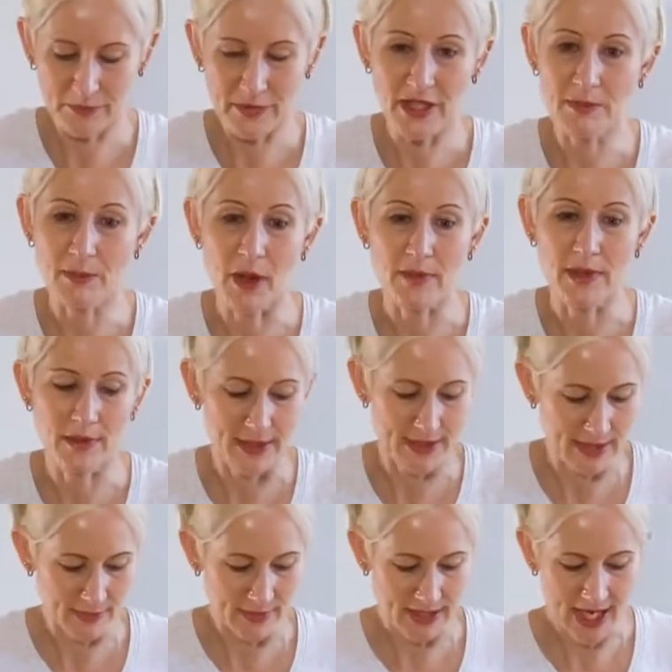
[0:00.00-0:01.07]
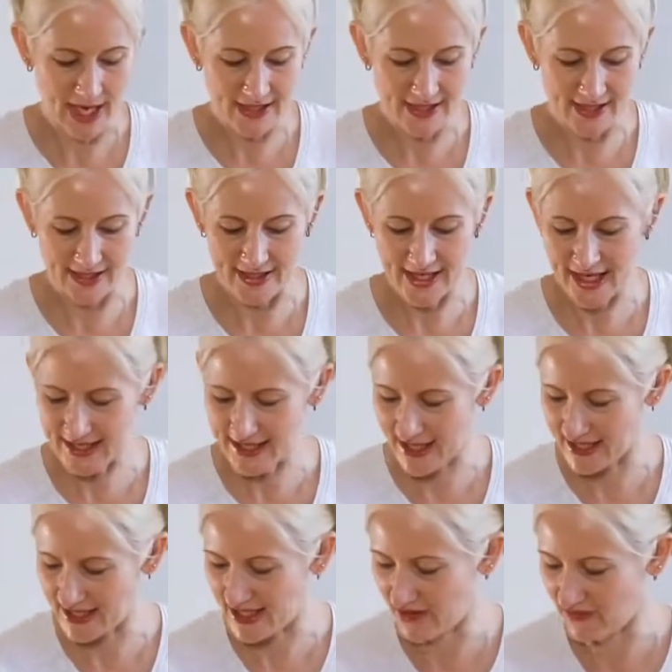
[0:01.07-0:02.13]
just pop them in some glasses. That's
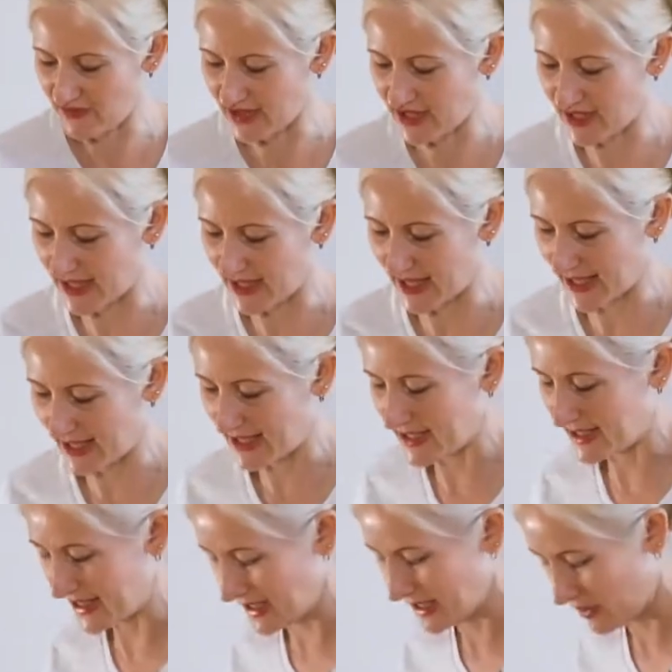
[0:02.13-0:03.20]
actually really easy.